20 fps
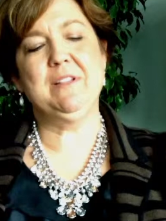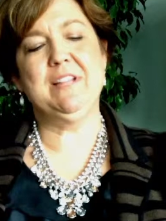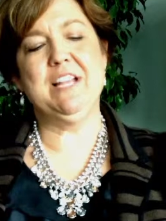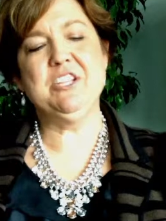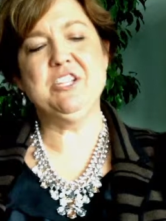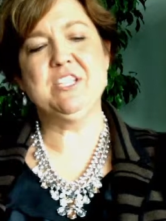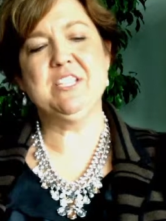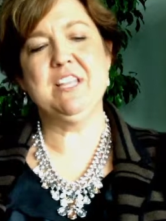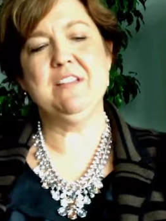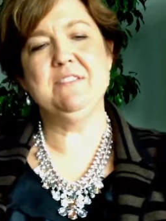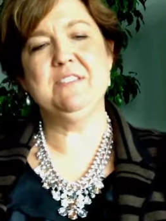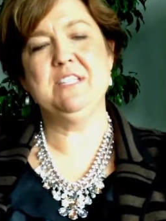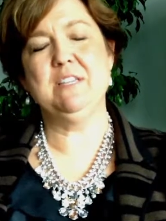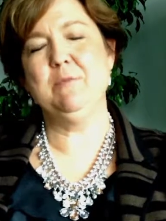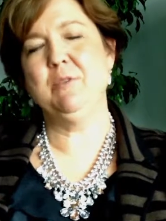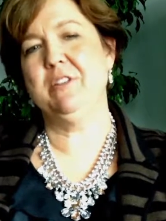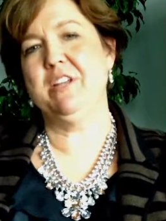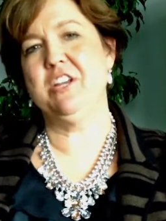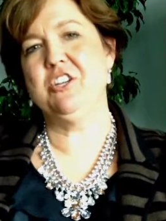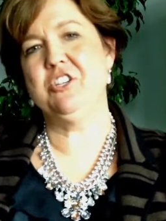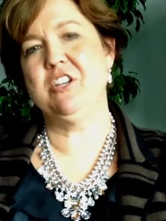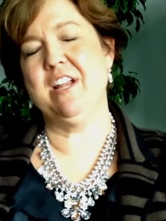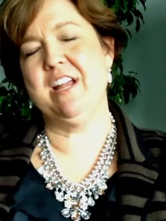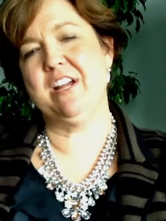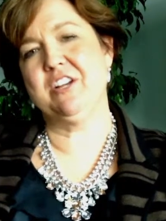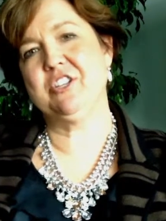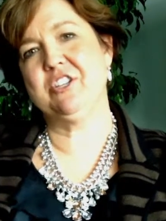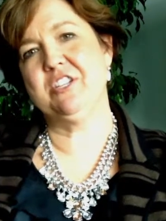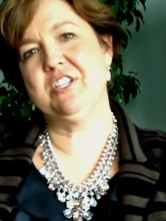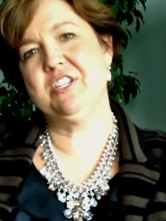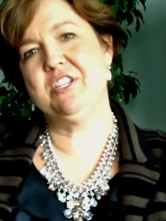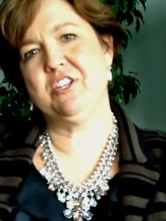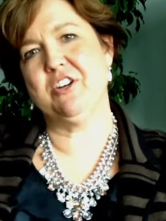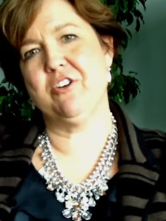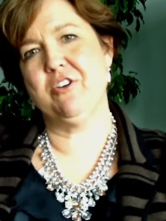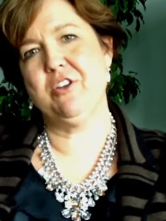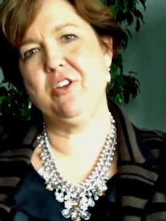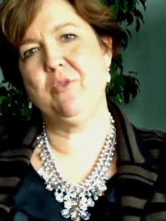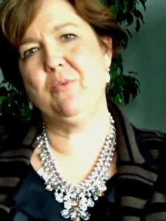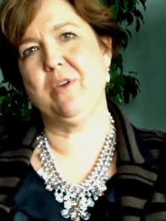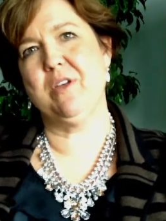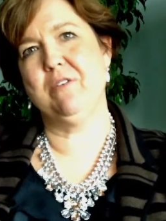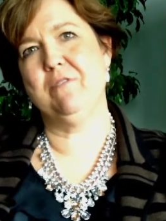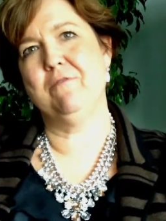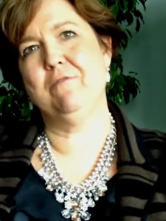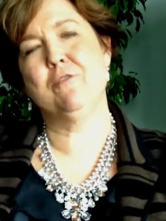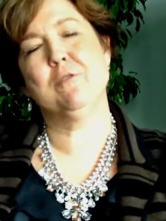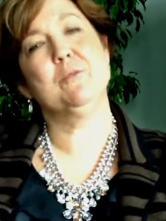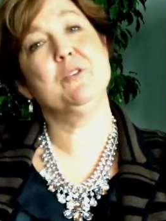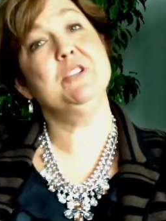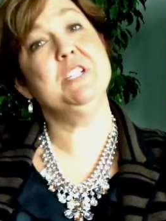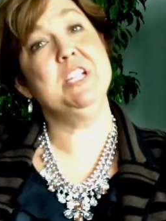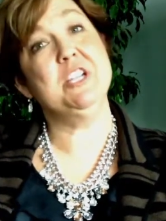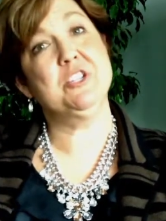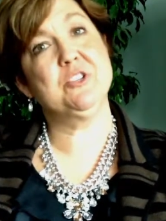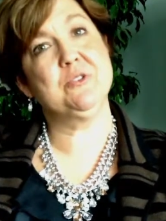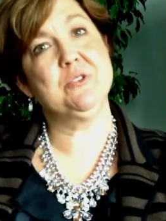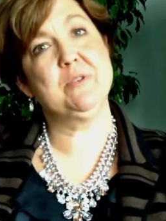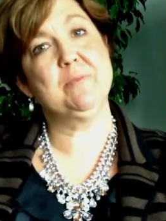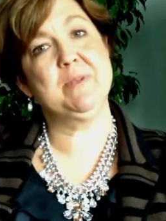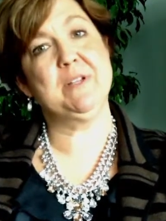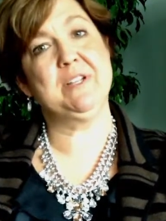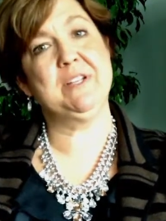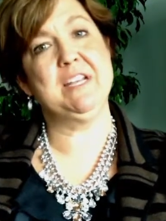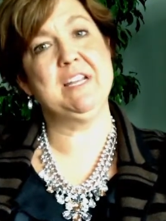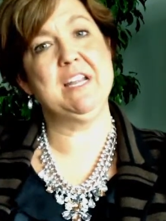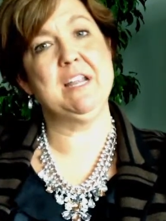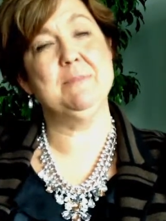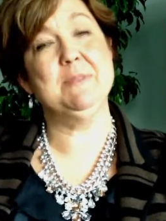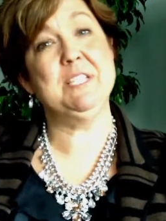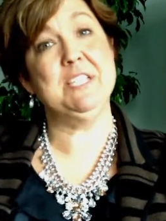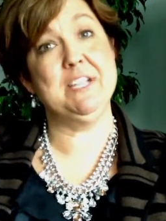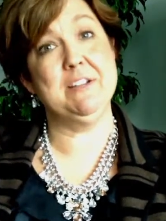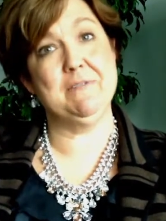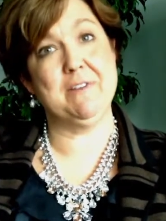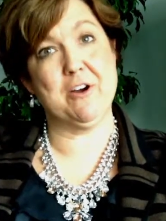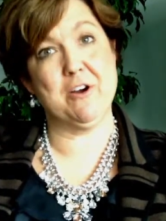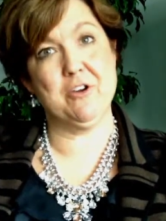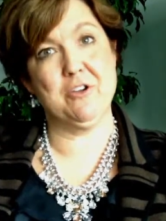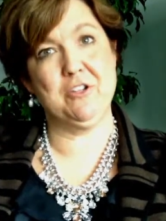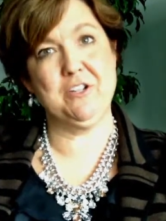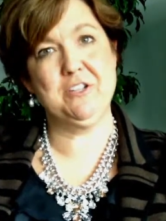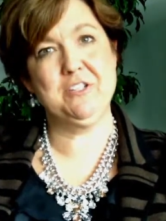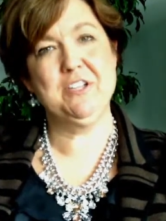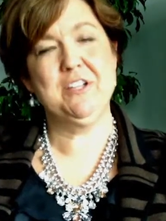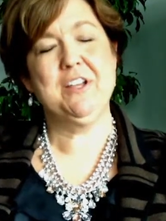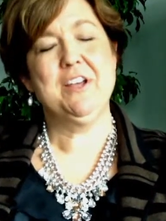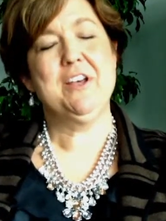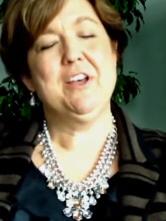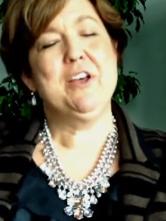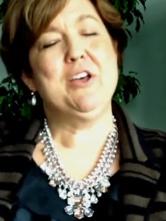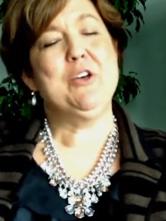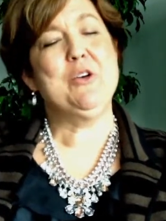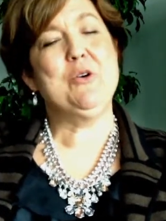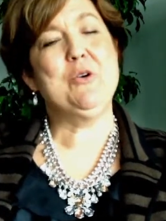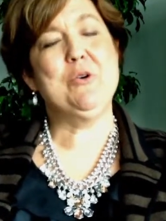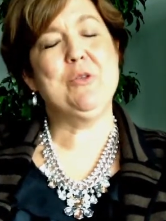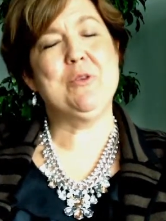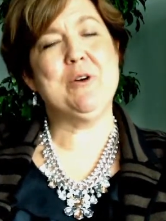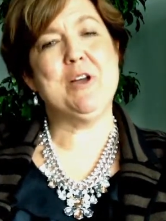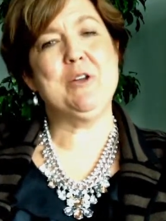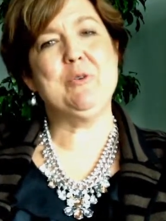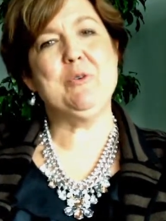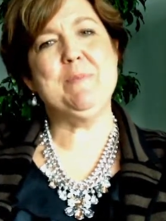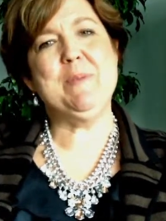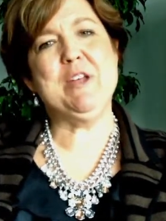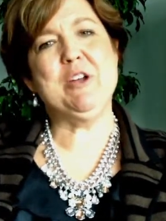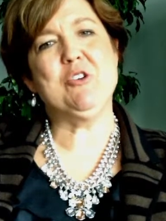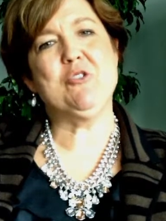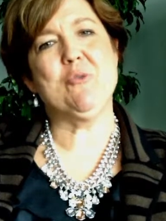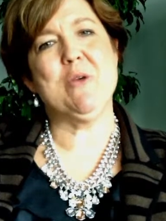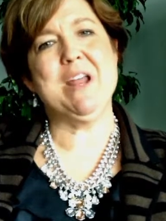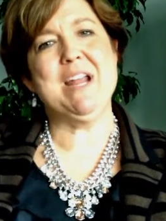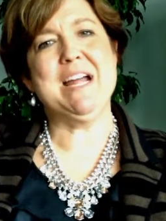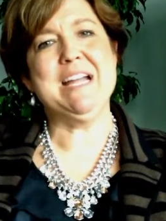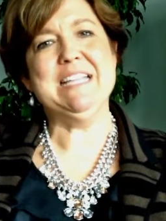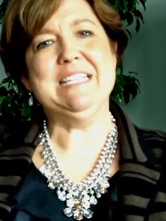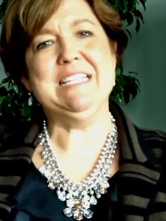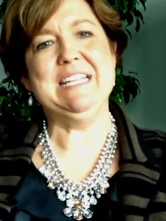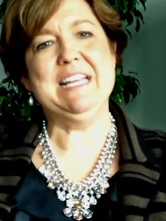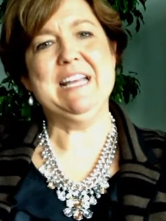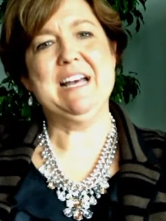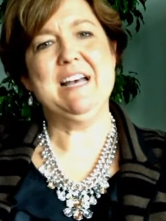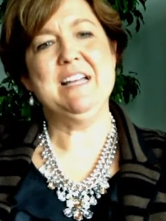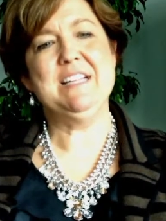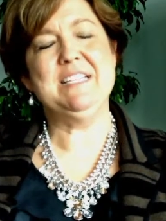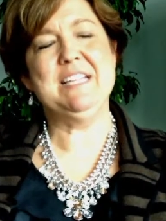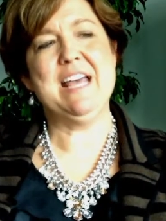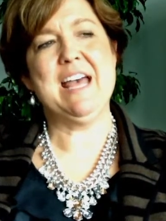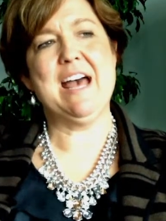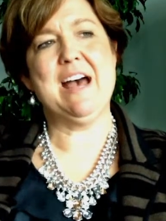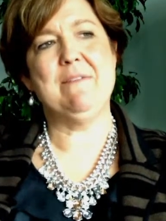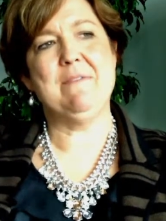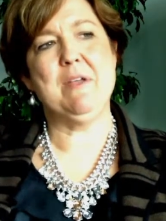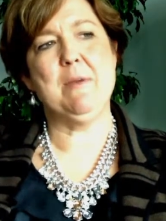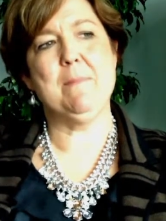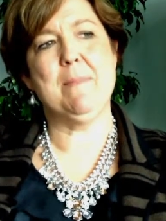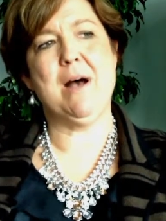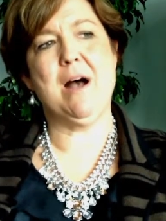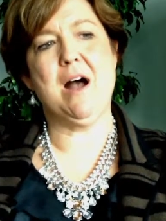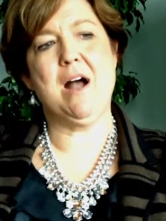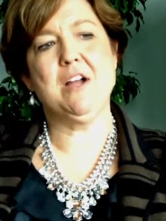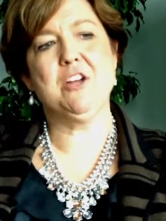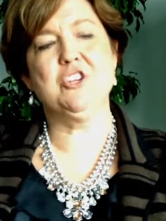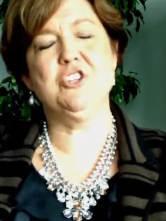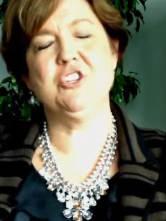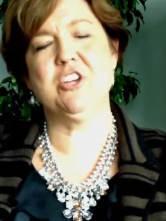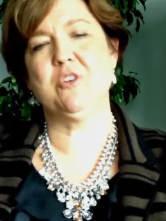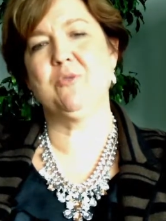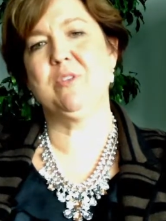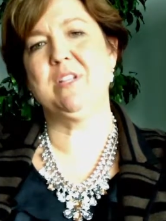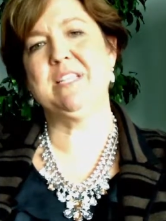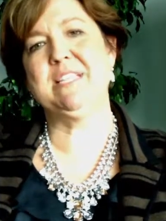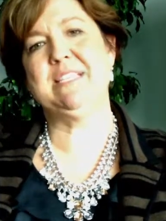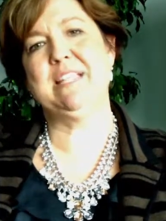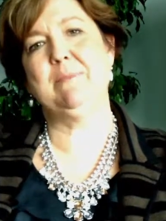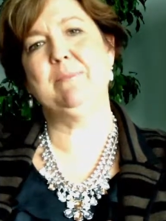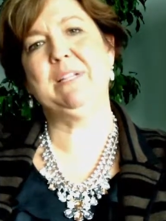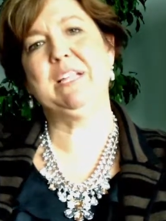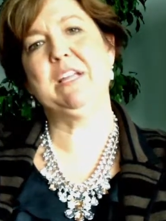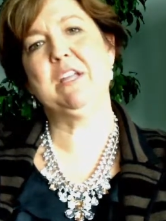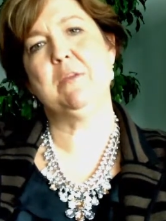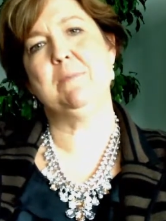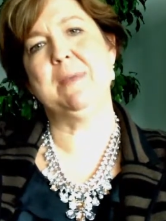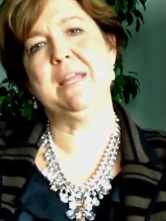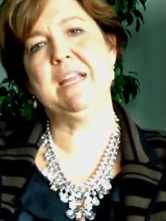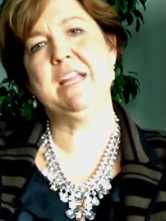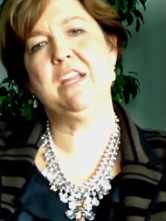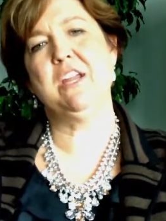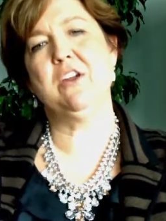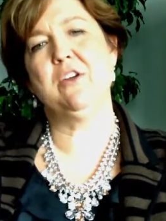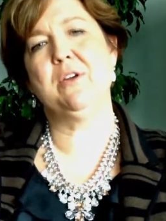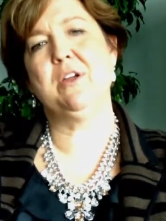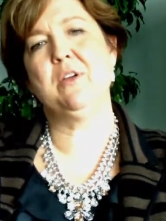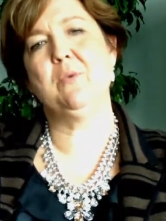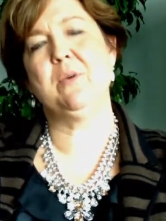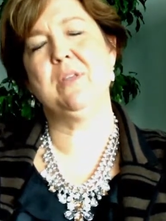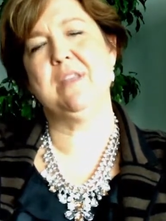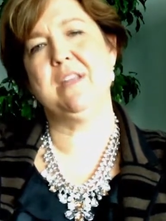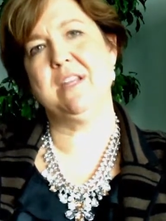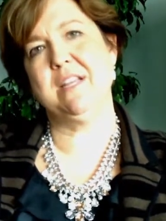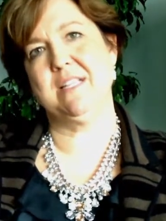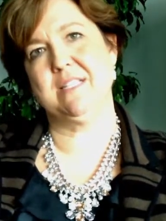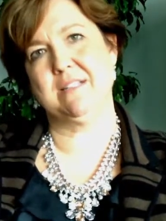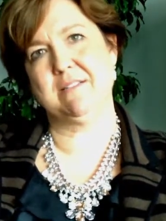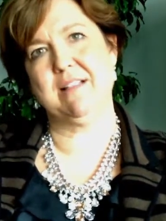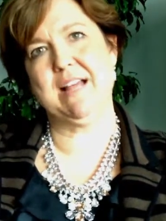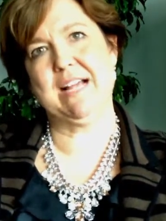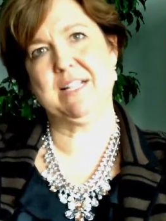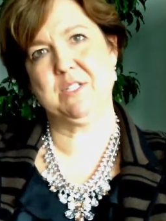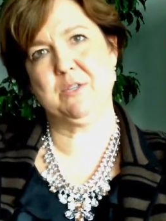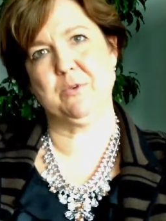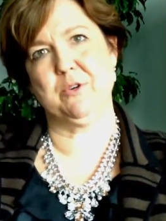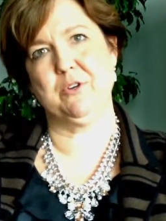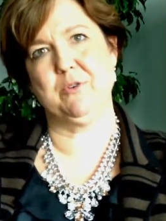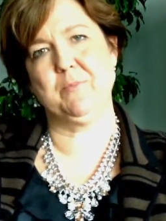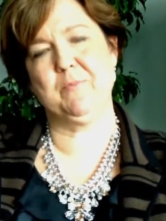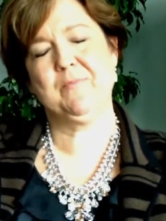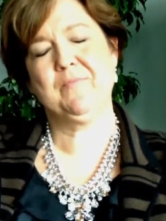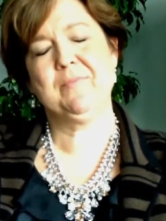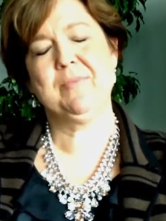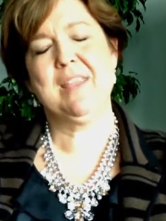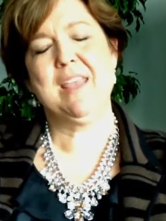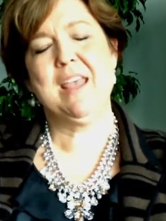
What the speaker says: The legislative simulation actually started with a former teacher in the building named Steve Arnold, who thought it would be a great idea to have a mock General Assembly committee hearing within his classroom.